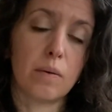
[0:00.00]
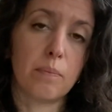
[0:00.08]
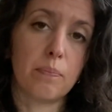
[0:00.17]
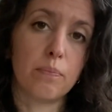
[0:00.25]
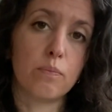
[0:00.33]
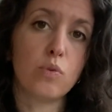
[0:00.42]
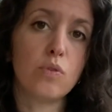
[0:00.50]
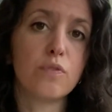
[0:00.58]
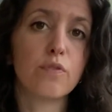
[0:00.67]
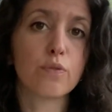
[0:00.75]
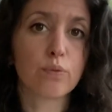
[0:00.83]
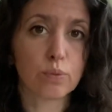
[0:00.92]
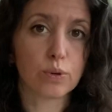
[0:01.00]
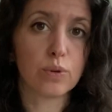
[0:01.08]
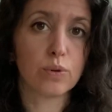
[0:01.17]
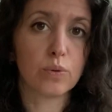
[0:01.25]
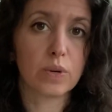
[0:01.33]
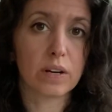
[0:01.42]
move
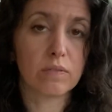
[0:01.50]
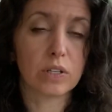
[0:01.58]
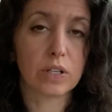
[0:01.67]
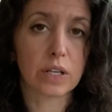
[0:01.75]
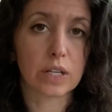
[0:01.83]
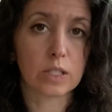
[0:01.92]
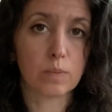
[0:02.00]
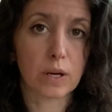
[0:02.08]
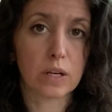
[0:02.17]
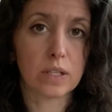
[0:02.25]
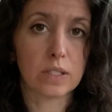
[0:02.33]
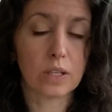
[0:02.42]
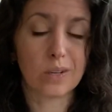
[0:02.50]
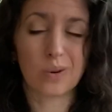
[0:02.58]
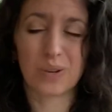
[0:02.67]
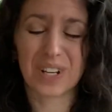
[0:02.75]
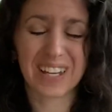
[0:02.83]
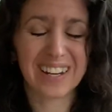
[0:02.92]
through whatever you're experiencing
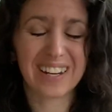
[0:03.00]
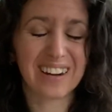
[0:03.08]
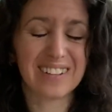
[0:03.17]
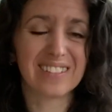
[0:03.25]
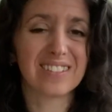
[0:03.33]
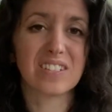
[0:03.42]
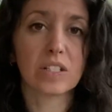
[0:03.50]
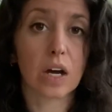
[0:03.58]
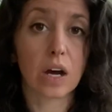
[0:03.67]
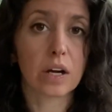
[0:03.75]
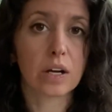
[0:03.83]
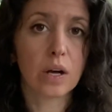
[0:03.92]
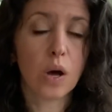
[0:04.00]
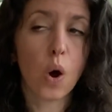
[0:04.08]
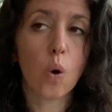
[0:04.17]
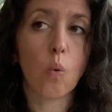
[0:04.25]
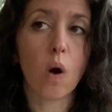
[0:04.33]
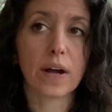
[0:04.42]
or get unstuck,
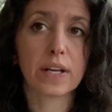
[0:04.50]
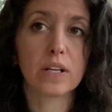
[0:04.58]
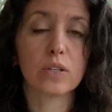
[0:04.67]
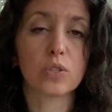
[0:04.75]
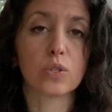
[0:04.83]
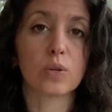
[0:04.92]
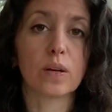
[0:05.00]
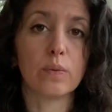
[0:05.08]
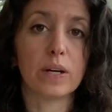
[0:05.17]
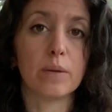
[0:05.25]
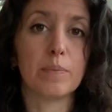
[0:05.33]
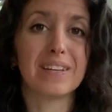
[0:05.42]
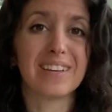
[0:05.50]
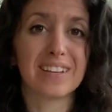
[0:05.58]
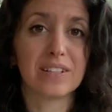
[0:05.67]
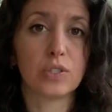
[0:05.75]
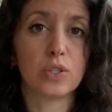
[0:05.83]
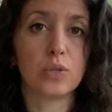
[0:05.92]
walking is a great way to
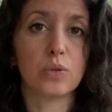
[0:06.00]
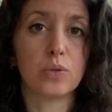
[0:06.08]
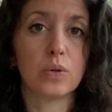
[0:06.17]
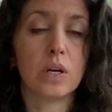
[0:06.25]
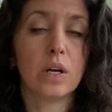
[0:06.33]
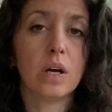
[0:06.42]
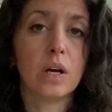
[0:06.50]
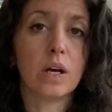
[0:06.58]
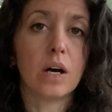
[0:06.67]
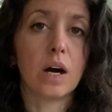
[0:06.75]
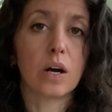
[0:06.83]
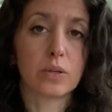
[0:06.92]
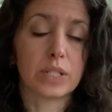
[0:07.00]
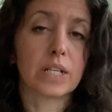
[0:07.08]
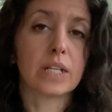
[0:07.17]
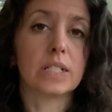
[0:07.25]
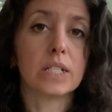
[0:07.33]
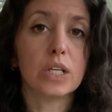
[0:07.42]
begin to, or to
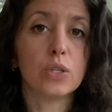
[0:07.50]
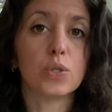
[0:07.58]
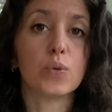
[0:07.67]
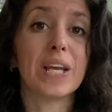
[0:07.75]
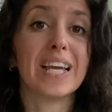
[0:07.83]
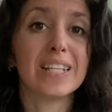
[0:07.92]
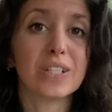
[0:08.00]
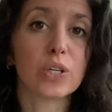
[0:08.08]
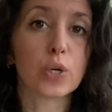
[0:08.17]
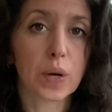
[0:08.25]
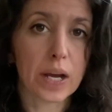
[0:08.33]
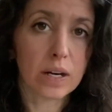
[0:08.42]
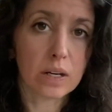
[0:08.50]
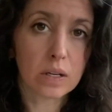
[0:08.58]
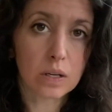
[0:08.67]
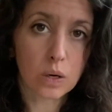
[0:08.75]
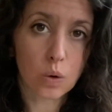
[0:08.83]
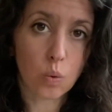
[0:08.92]
continue to integrate
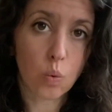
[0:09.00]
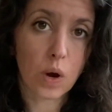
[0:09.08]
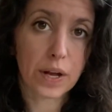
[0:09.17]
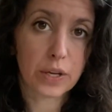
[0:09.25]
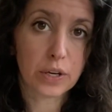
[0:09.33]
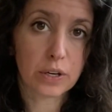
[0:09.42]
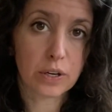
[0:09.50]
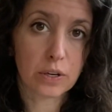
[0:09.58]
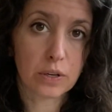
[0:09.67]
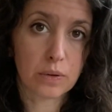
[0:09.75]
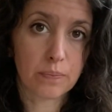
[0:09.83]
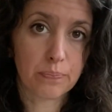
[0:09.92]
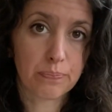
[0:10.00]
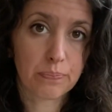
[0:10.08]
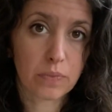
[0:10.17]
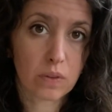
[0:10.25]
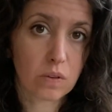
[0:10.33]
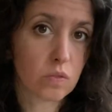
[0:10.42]
what you're
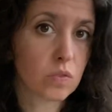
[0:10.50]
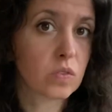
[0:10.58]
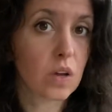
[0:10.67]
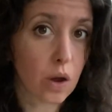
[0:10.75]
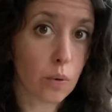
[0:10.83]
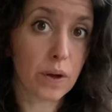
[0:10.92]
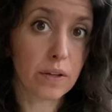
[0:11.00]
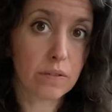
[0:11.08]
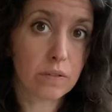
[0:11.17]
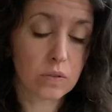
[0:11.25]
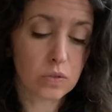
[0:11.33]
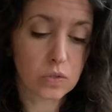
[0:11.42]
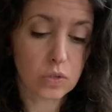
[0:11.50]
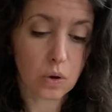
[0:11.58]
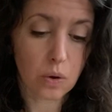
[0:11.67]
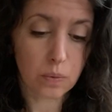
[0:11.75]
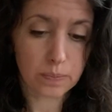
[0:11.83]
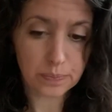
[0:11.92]
stuck with. So